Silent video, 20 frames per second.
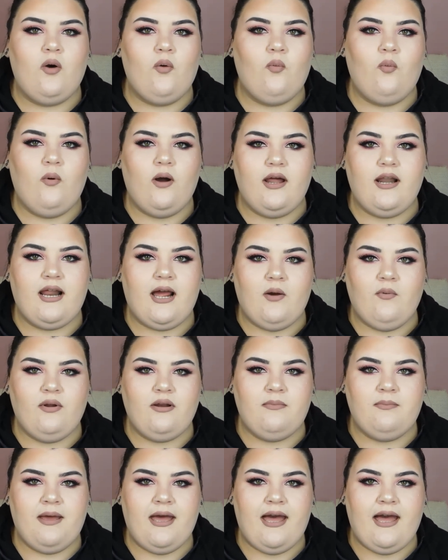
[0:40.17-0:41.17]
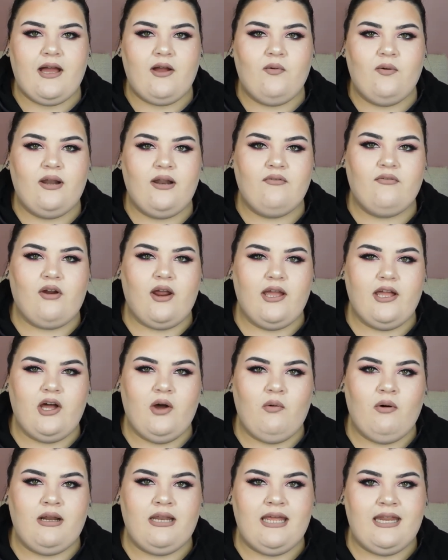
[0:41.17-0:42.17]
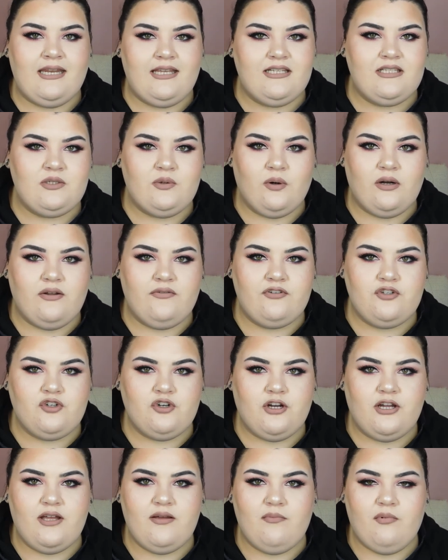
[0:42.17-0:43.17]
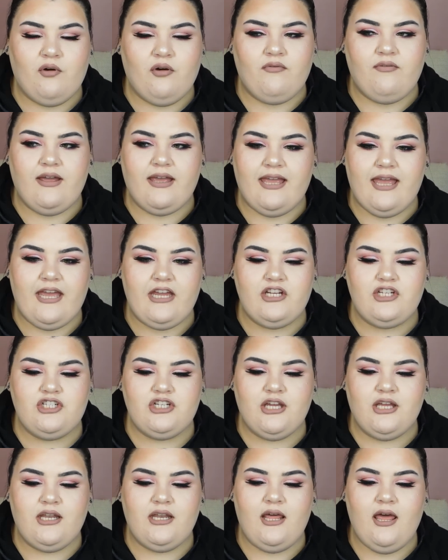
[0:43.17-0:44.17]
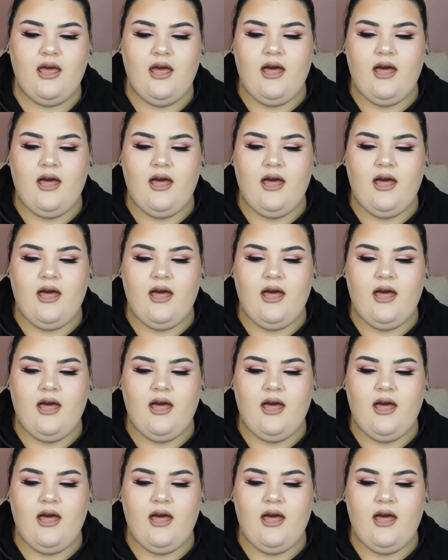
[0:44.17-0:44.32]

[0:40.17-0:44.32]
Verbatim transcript: what I would pack whenever I go on any sort of trip or vacation.